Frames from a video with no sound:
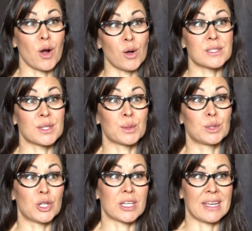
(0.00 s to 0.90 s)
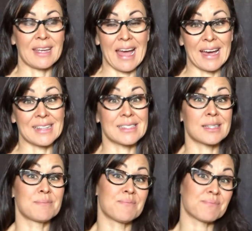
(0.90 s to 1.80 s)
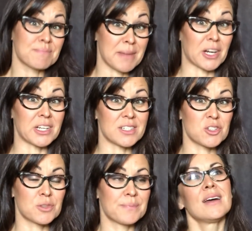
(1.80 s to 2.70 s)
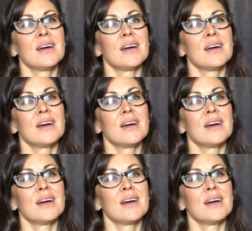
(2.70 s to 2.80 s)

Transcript: also looking at marriage.